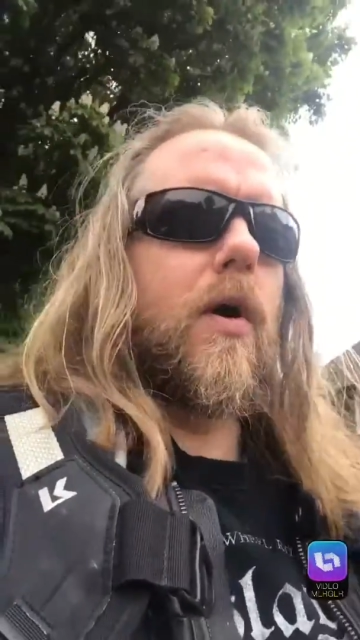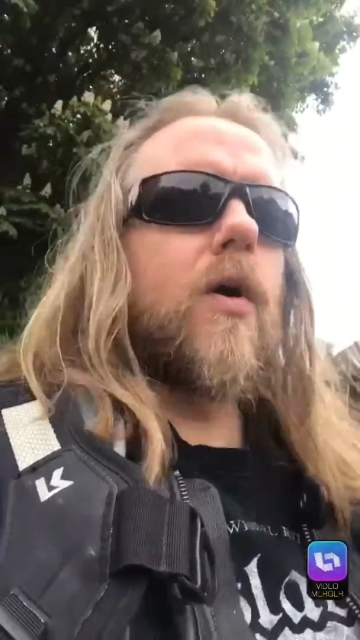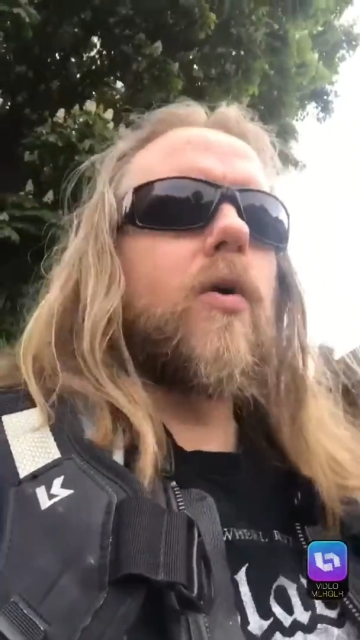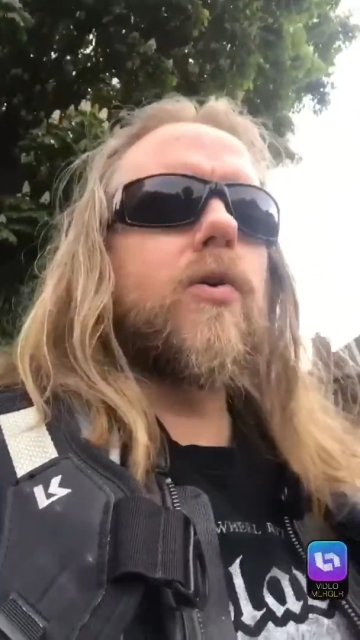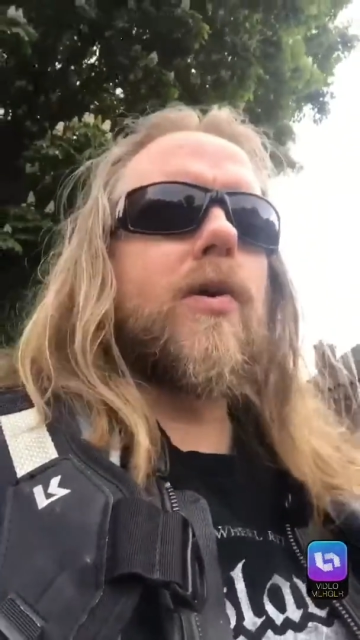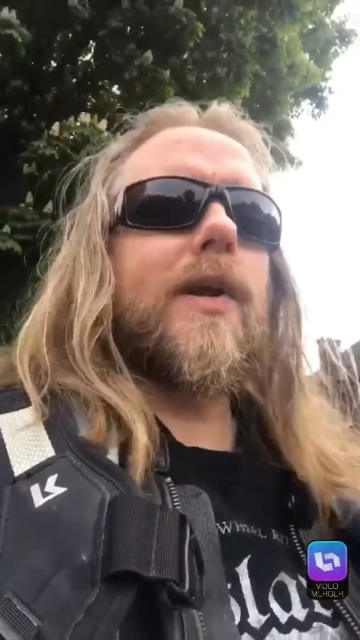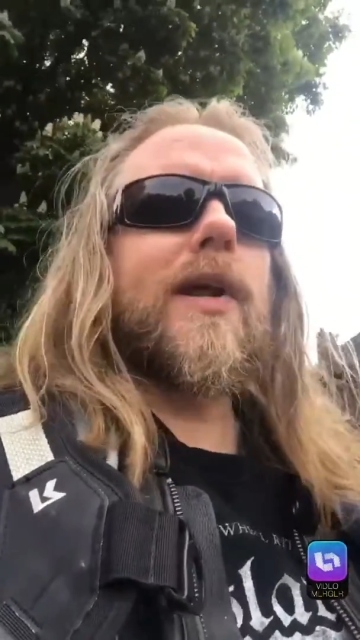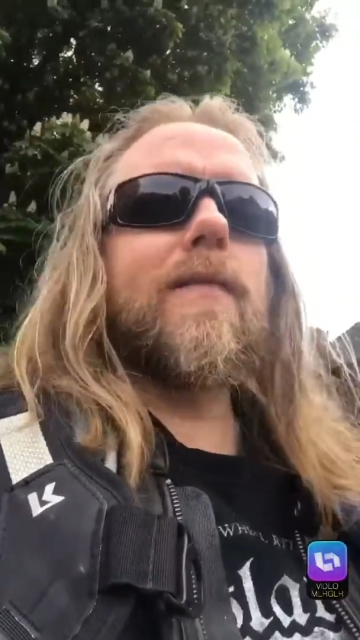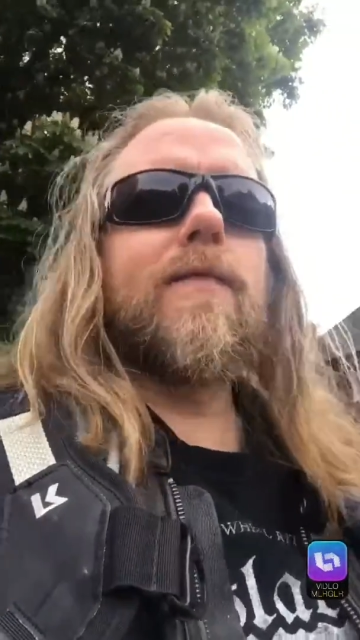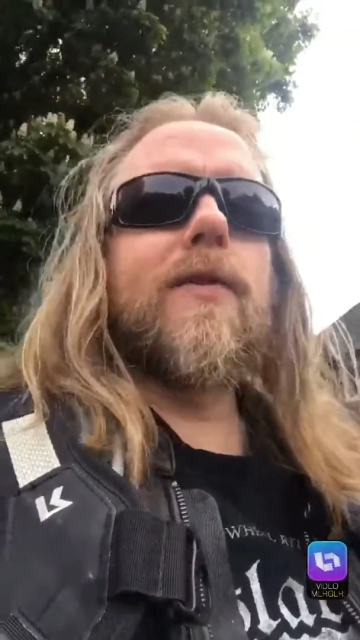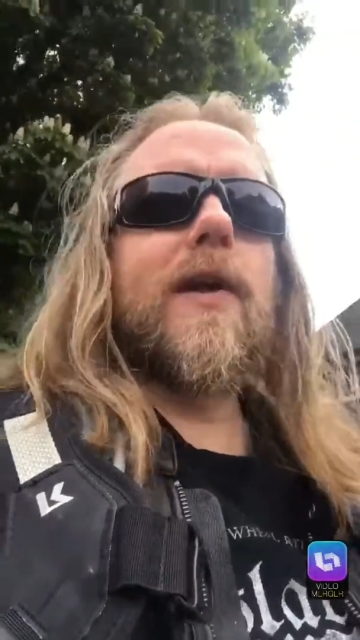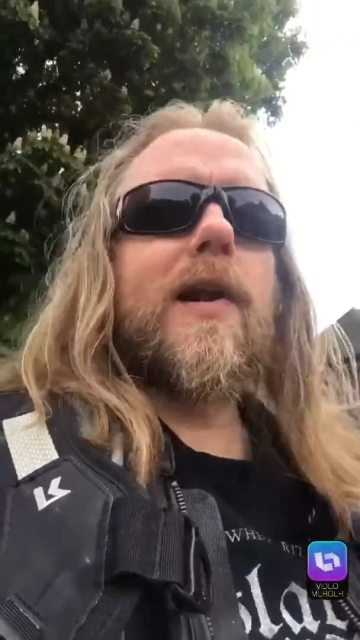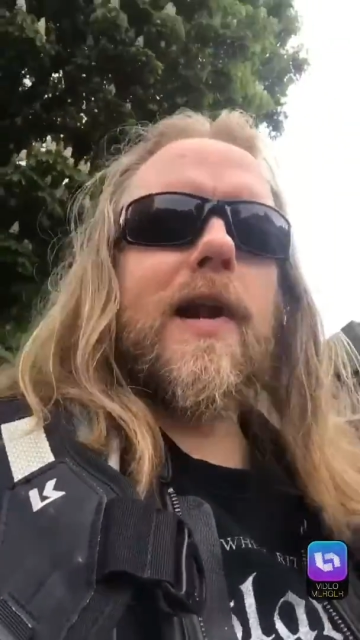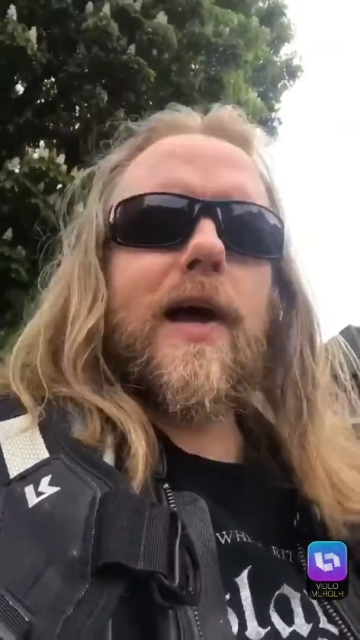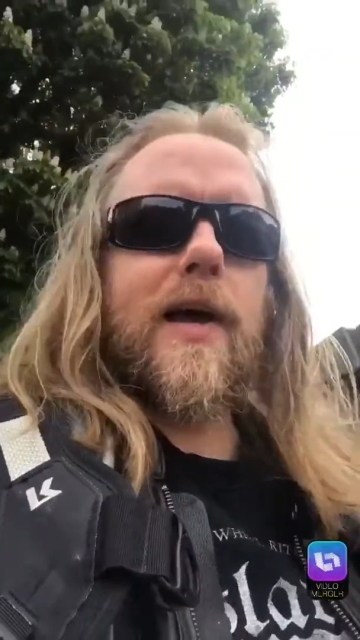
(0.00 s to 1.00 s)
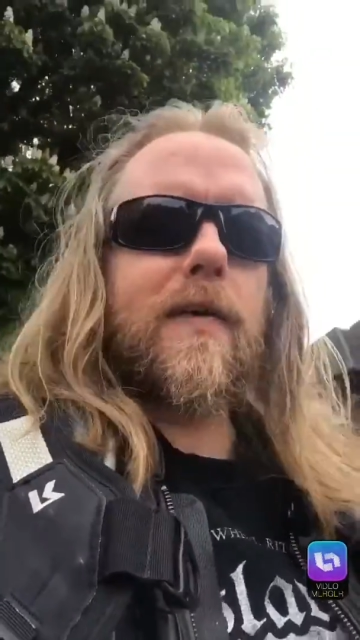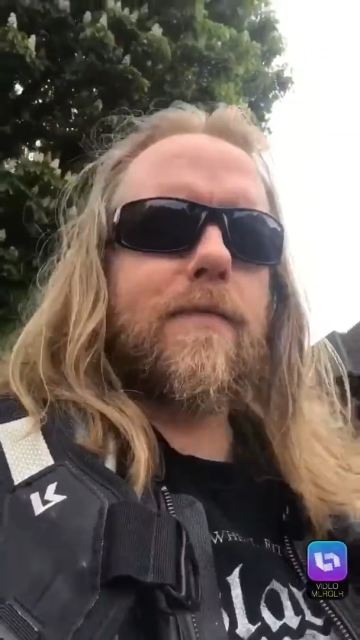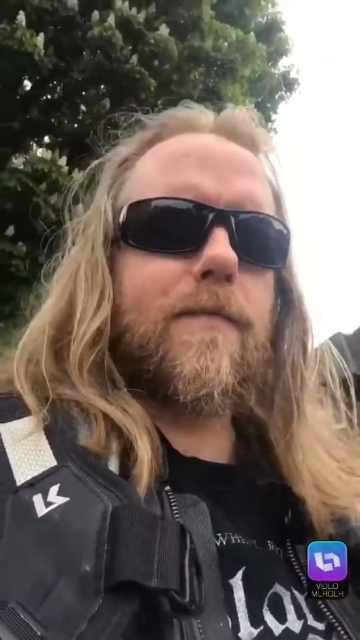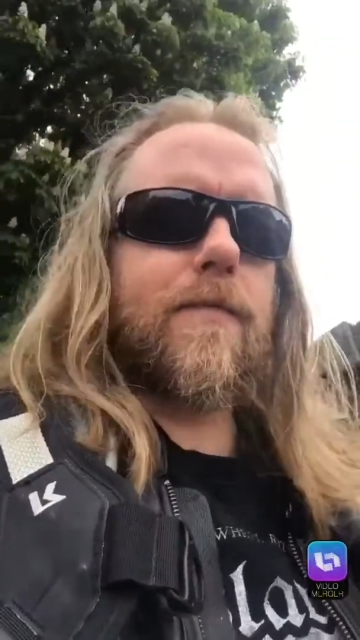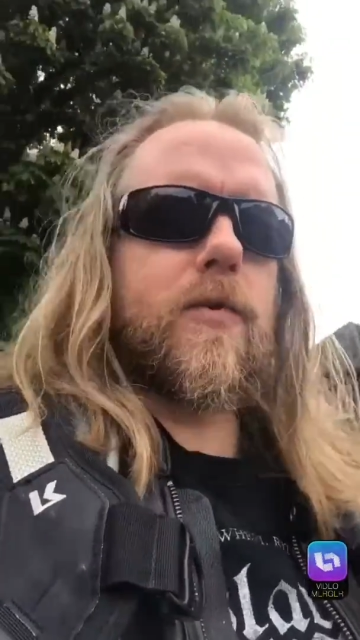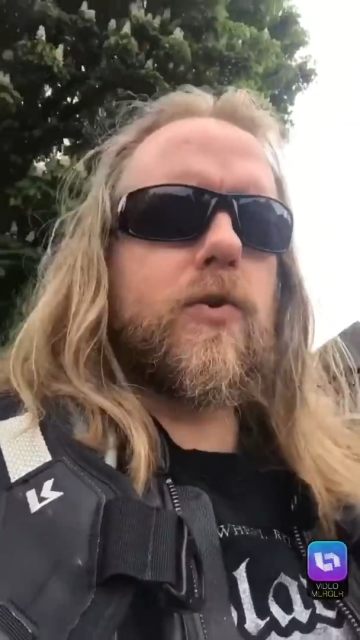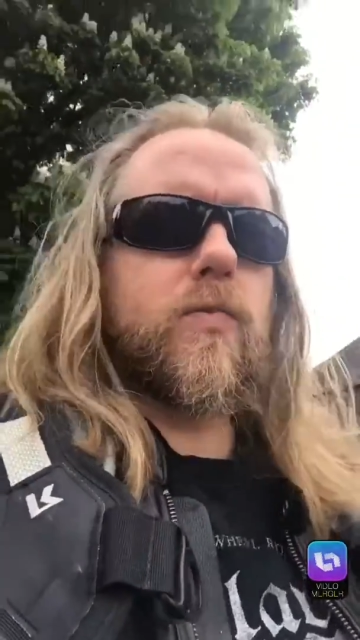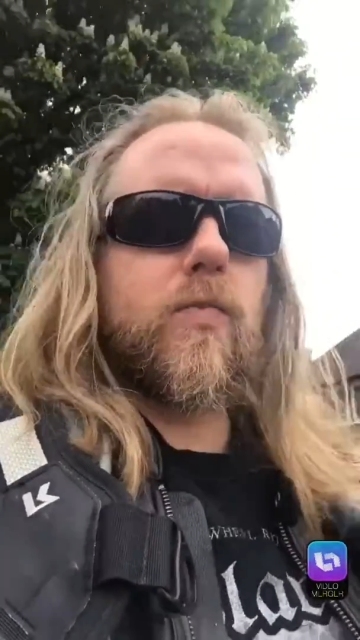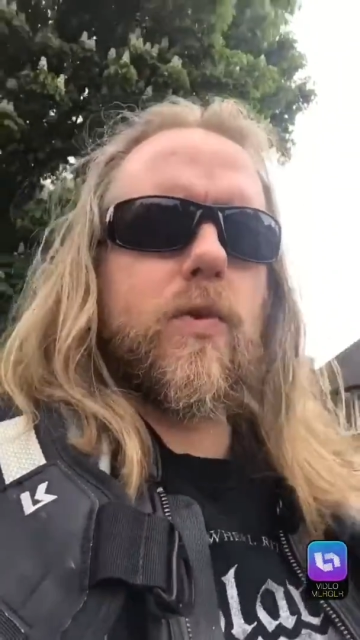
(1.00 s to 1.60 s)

or you live the life you